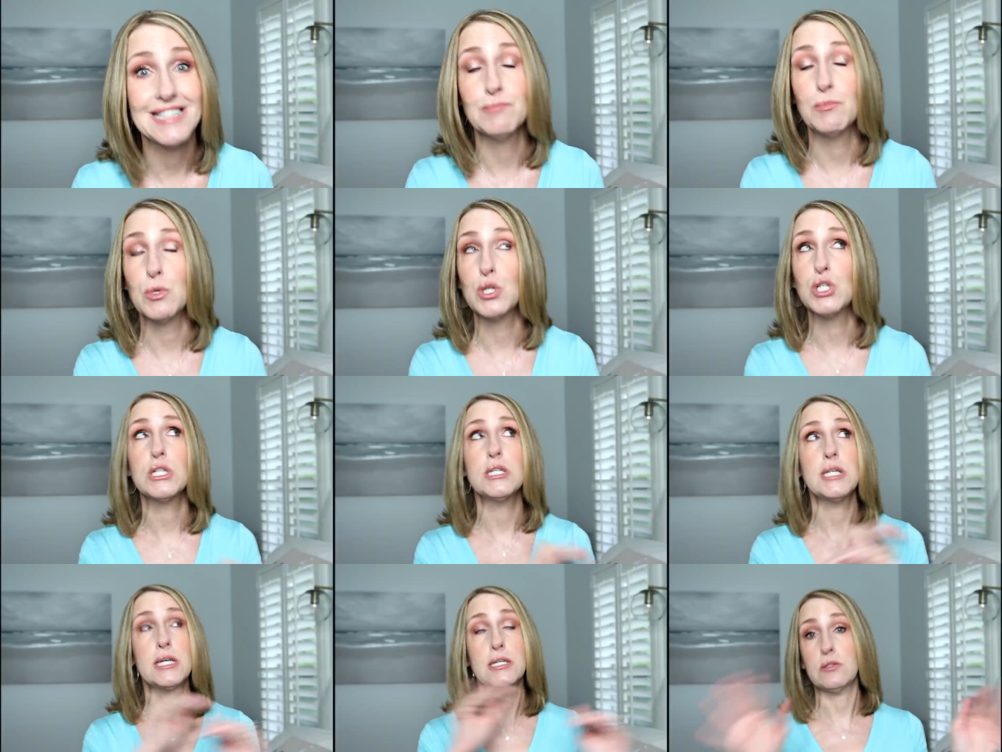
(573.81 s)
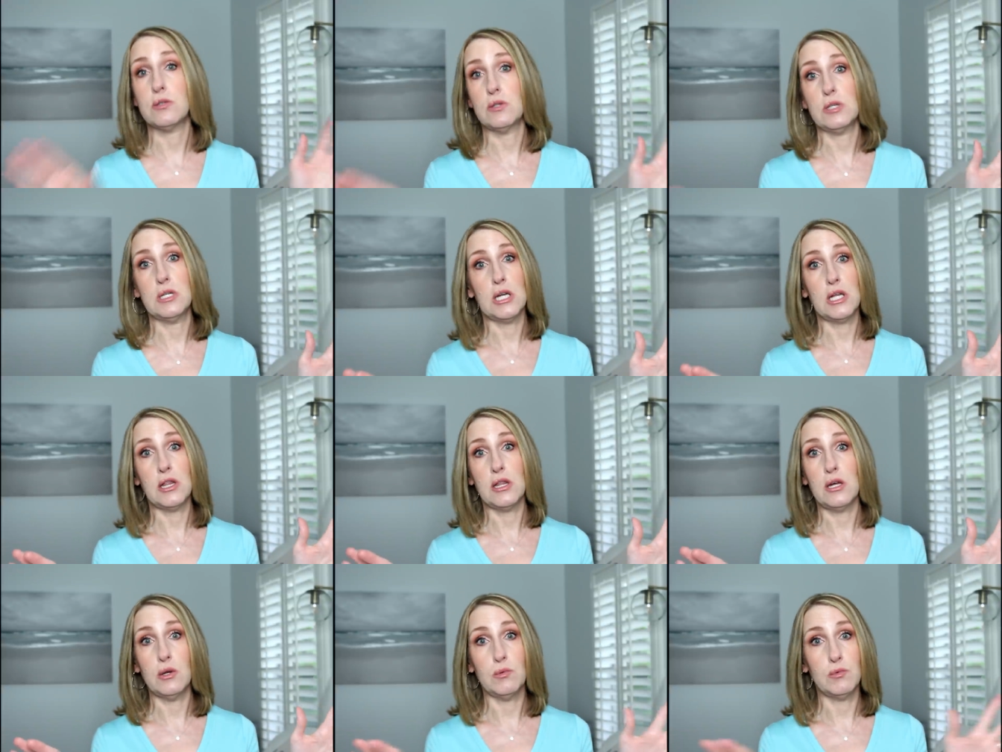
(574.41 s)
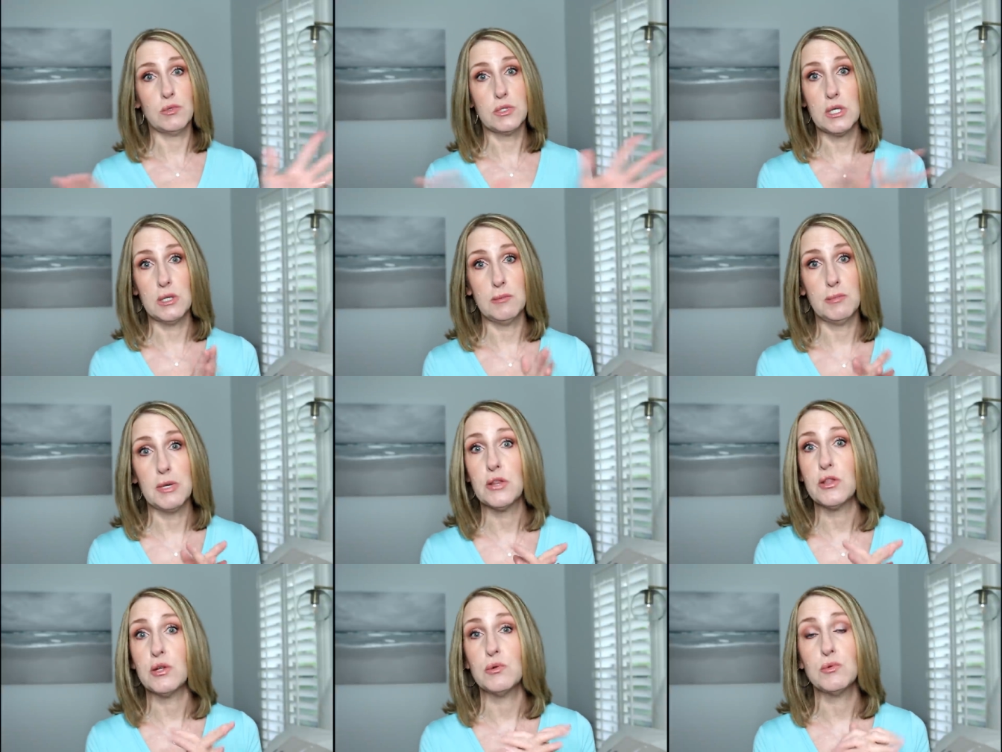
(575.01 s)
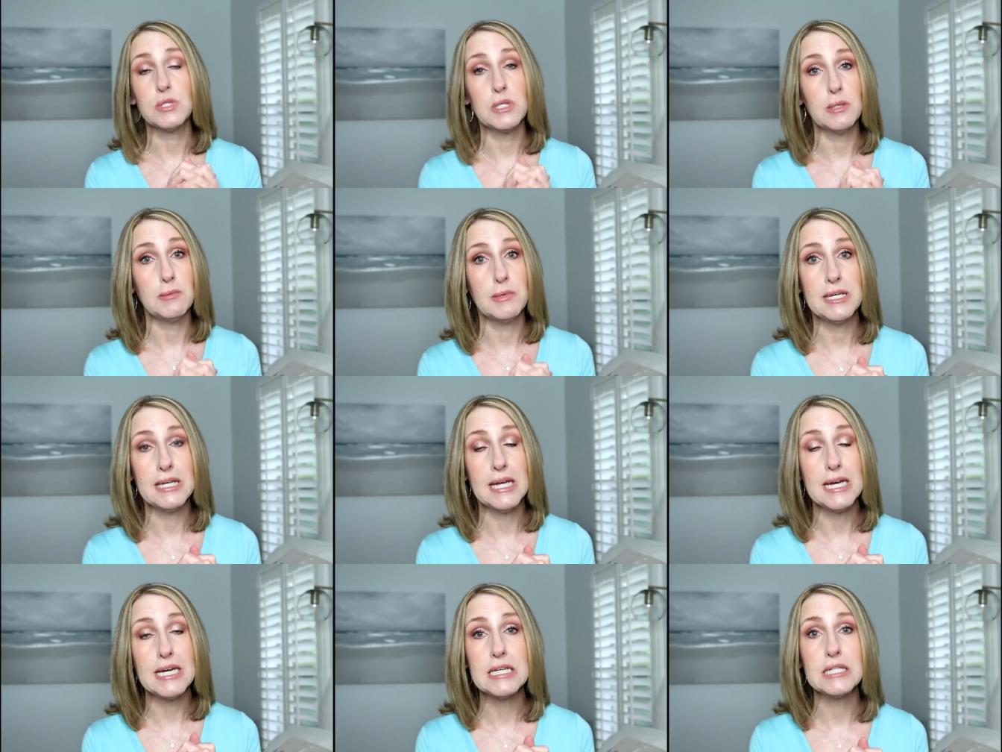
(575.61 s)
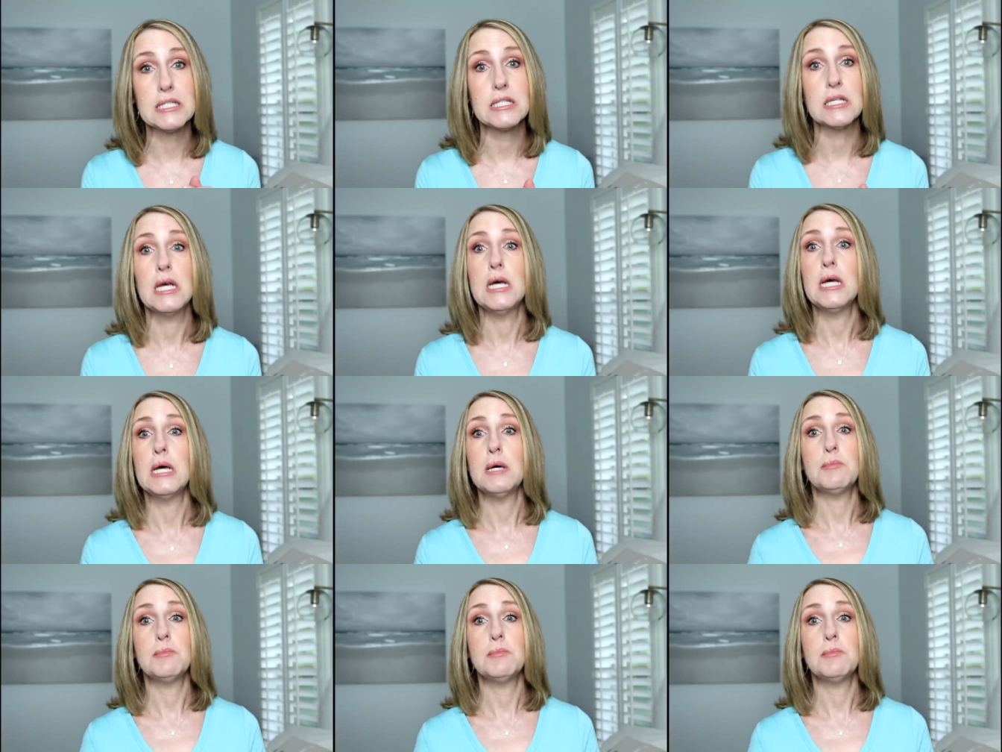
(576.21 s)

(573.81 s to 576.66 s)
Much nicer than I thought it was gonna be. I thought it was gonna be nice,